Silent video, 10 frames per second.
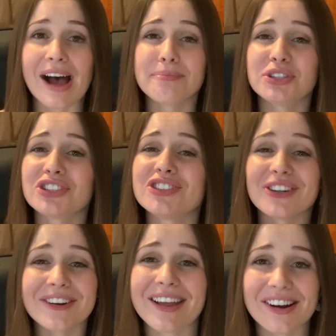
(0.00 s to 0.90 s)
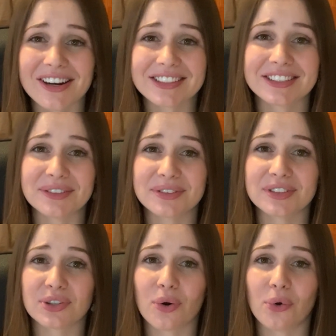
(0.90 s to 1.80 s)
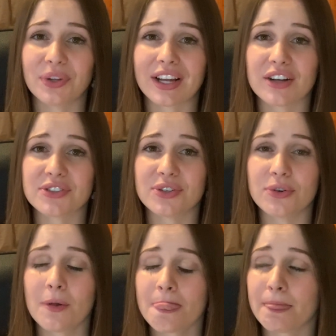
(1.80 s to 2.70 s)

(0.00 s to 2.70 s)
I'm sure there are excuses you're holding on to